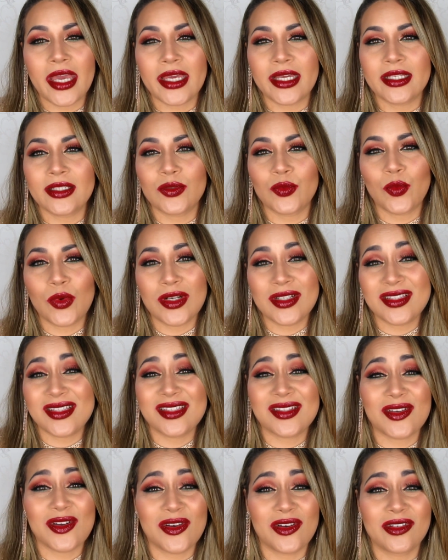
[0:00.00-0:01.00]
and once
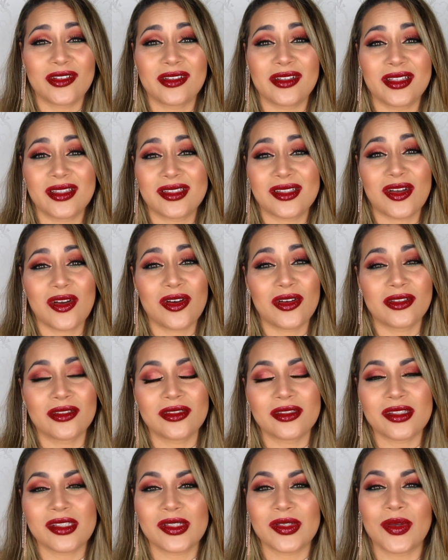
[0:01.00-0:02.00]
it's gone, it's
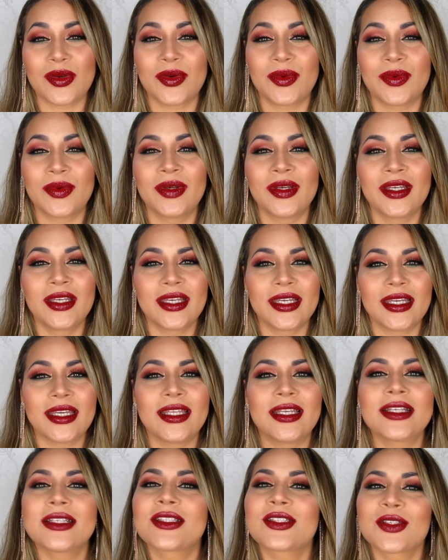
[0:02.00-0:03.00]
gone. So
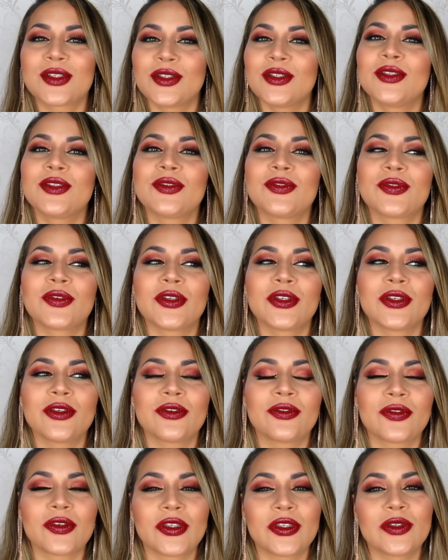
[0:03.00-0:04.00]
it is good for
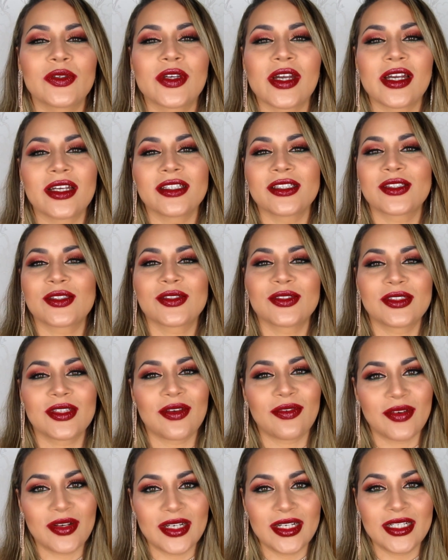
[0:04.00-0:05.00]
you guys to
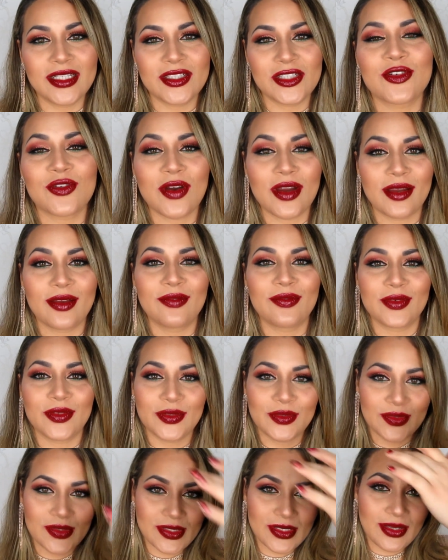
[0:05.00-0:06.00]
definitely try it for
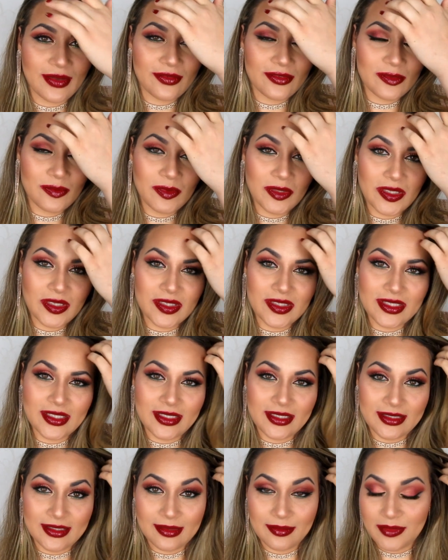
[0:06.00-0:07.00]
yourselves because it
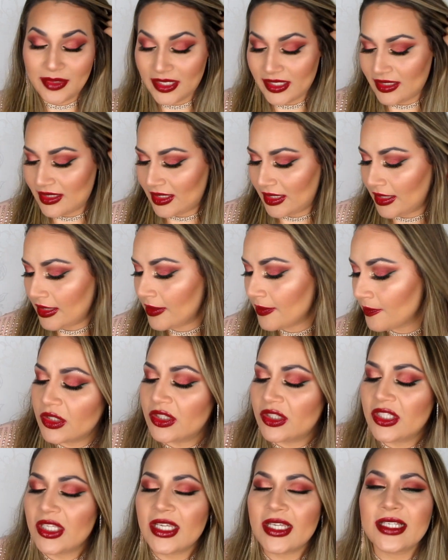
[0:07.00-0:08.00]
is amazing.
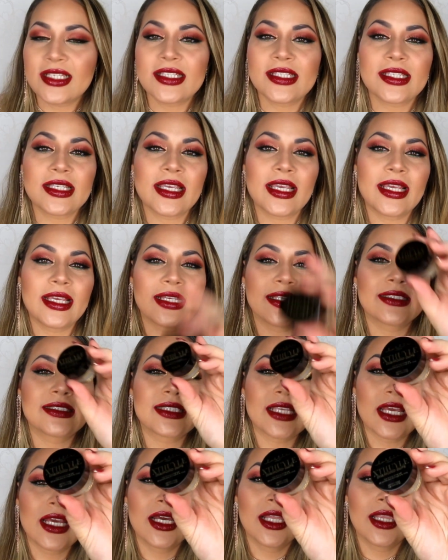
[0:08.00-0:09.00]
This
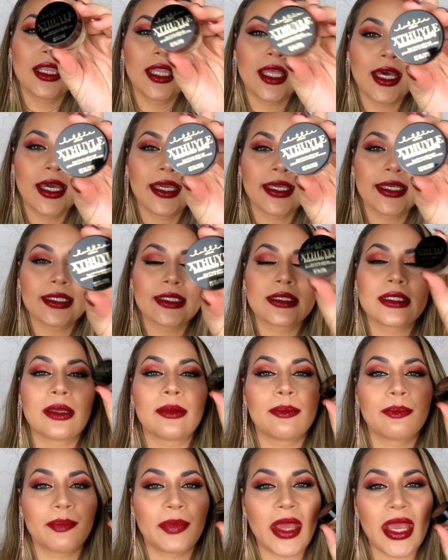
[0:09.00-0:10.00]
is like
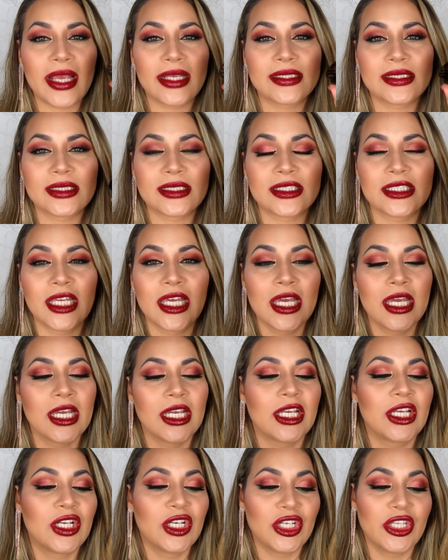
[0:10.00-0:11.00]
the best
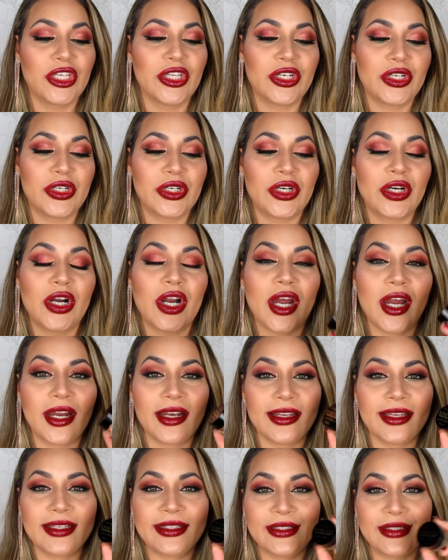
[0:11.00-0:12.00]
glitter
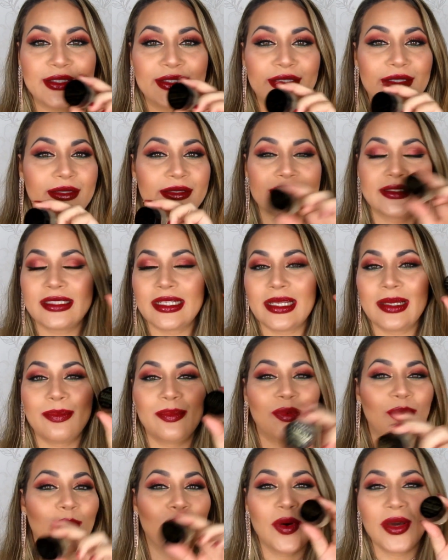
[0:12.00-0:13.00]
eyeliner dip,
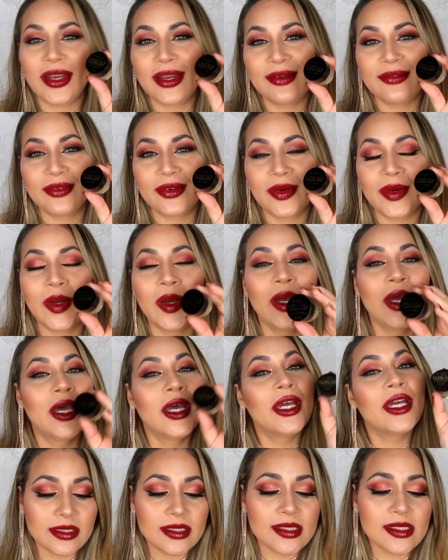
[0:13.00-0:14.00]
whatever.
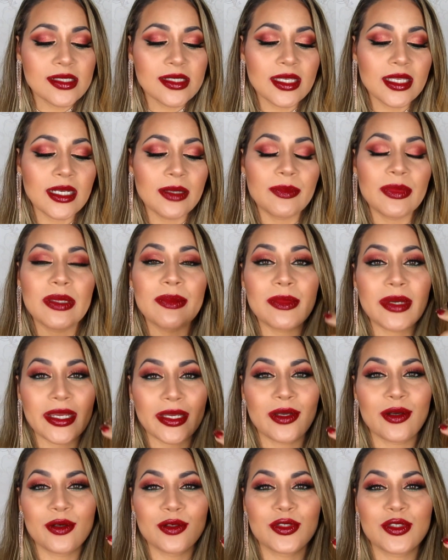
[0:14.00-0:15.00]
This is gonna be my
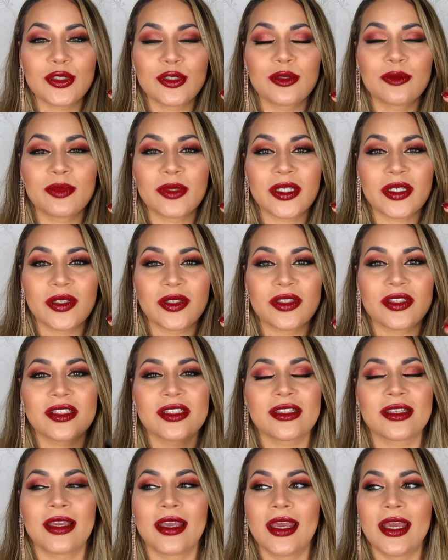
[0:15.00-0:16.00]
go-to
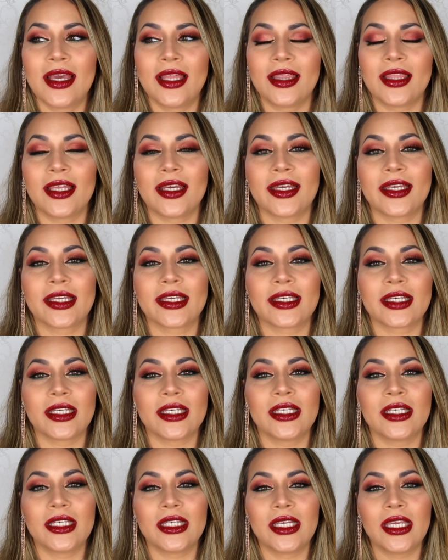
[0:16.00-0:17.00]
because, like,
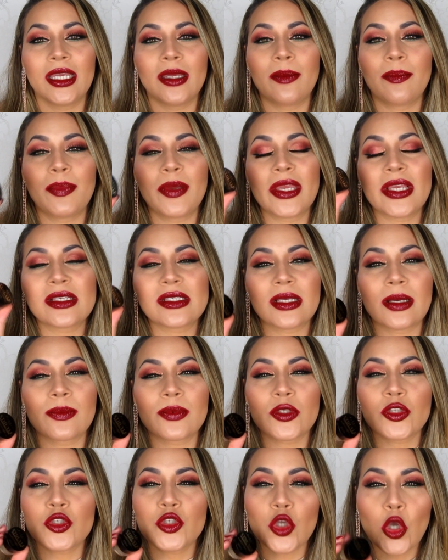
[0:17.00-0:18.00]
it picks up
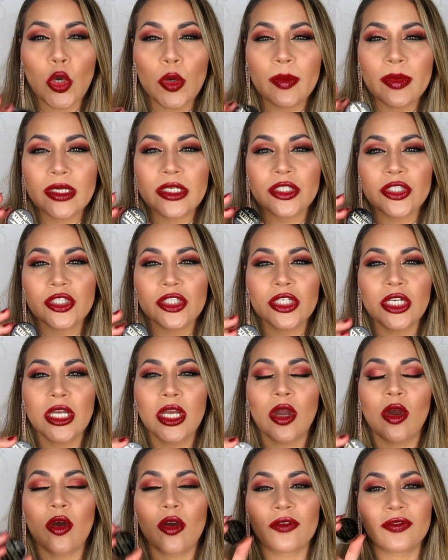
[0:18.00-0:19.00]
so much
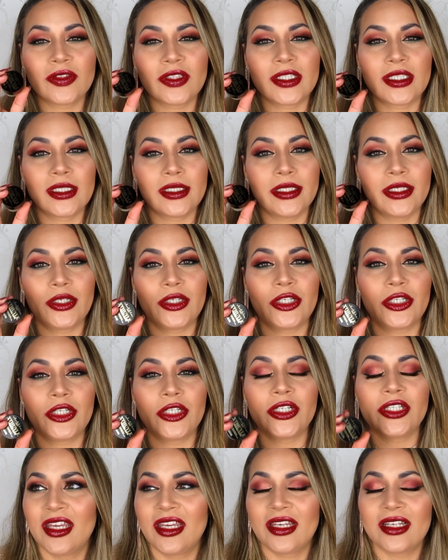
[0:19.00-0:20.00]
of the glitter.